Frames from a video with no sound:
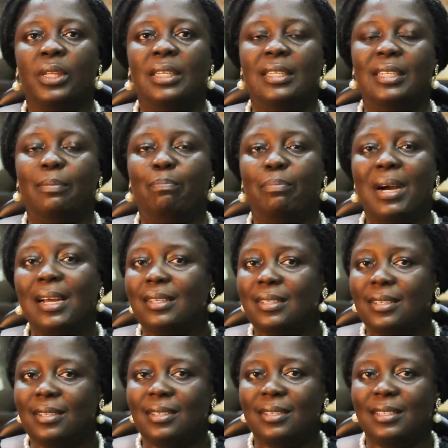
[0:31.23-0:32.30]
the
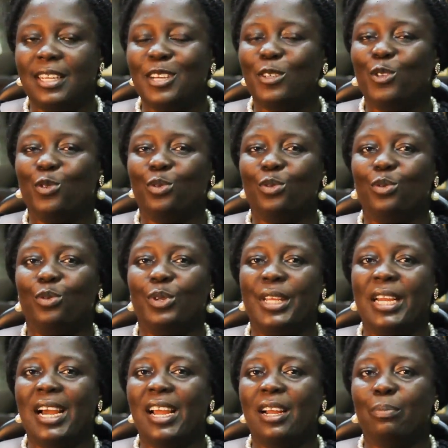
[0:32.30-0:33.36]
parties there to a
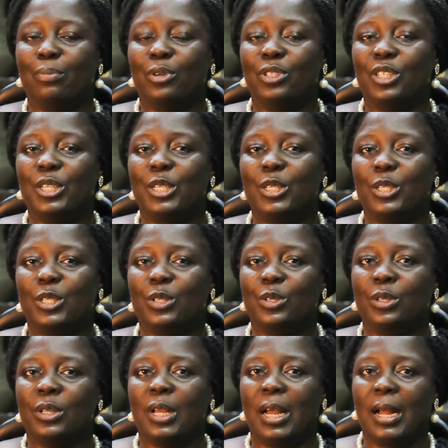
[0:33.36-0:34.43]
hire purchase
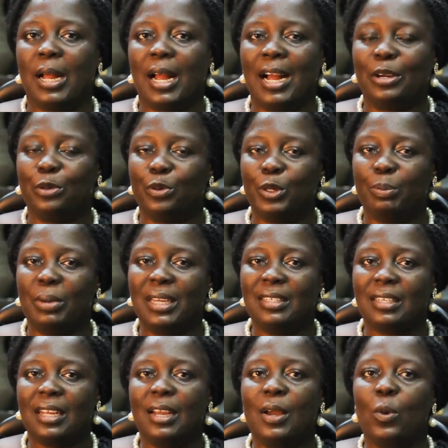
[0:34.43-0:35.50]
agreement,